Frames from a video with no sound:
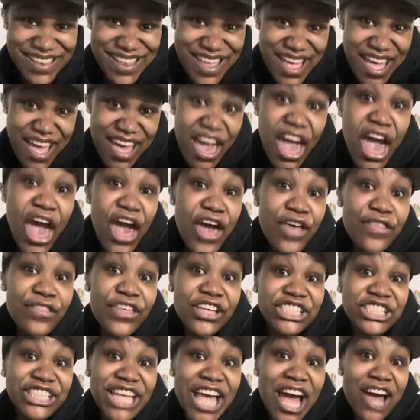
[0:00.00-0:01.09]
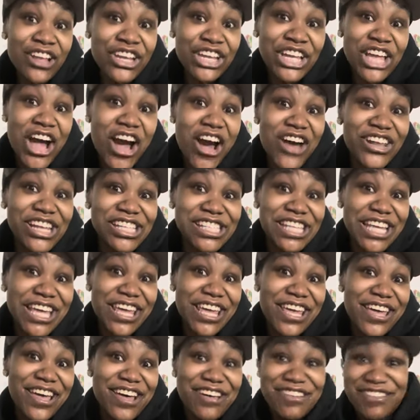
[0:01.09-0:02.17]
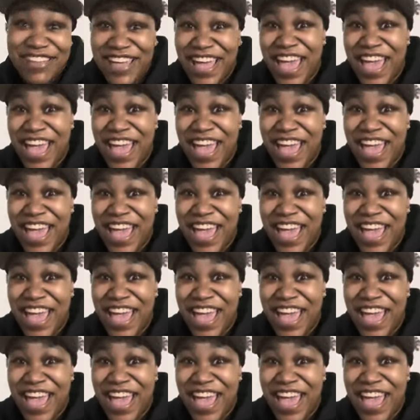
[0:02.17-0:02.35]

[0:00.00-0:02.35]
the child of God is here.